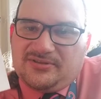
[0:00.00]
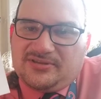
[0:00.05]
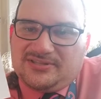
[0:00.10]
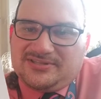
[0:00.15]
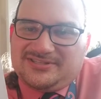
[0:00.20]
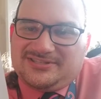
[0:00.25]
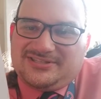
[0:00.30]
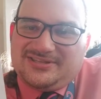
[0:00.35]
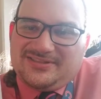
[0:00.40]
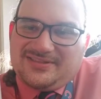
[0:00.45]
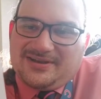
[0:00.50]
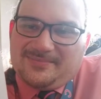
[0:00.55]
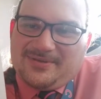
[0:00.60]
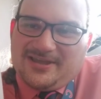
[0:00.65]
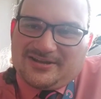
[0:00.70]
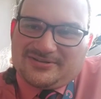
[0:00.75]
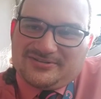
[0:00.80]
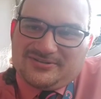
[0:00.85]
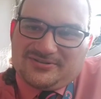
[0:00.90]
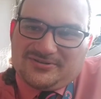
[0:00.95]
You can see that
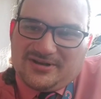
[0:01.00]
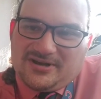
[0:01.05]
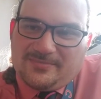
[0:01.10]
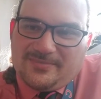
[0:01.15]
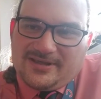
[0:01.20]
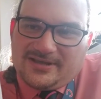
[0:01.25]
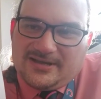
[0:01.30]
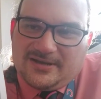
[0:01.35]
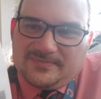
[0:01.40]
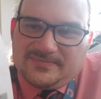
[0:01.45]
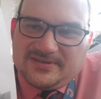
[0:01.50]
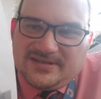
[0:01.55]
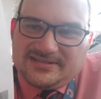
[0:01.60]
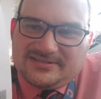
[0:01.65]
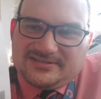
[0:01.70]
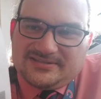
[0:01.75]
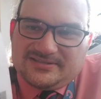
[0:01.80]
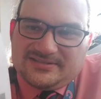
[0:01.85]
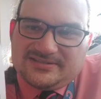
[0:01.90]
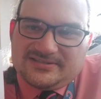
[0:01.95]
I'm actually trying to make
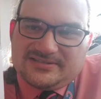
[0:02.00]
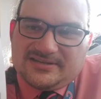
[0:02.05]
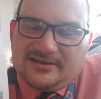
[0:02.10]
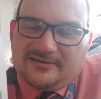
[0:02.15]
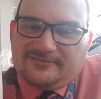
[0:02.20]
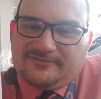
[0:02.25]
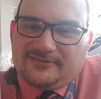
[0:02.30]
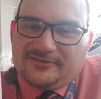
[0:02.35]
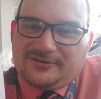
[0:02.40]
updates to this stuff,